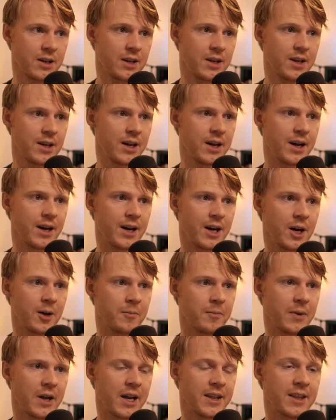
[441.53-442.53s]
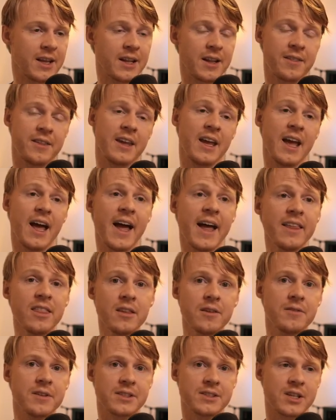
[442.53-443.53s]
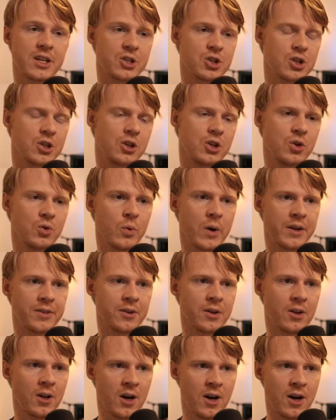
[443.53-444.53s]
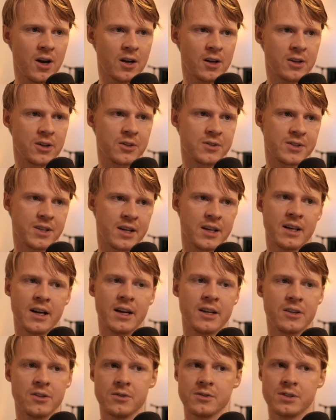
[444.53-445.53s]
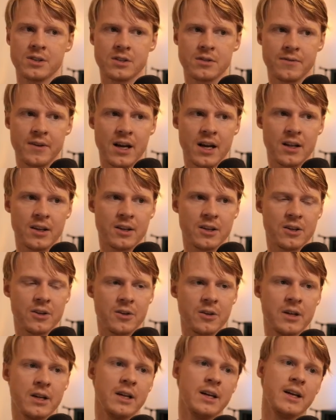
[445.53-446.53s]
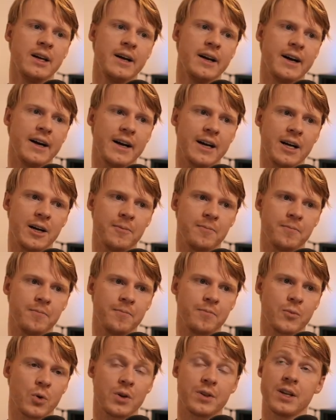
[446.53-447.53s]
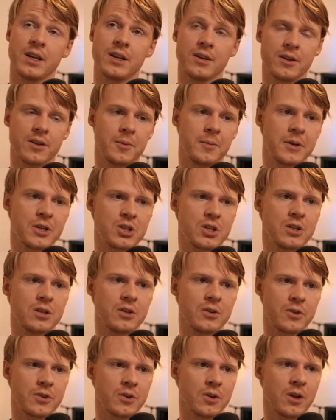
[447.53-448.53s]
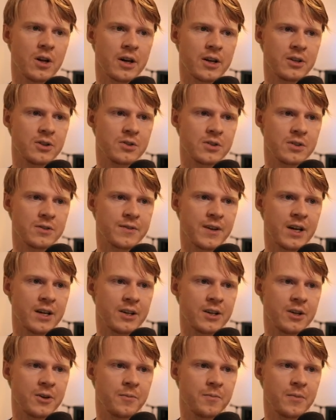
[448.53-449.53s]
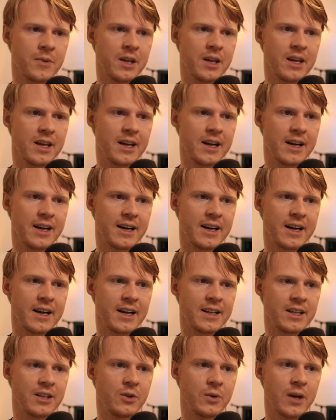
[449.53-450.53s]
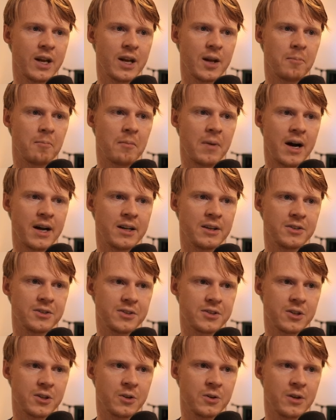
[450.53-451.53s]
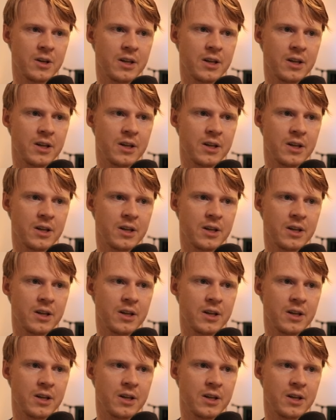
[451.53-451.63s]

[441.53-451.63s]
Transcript: And then at the end of the session, you write the log. You say, I use this value. Or at the end of the mission, you write the log, I use this value. And then you gain a milestone.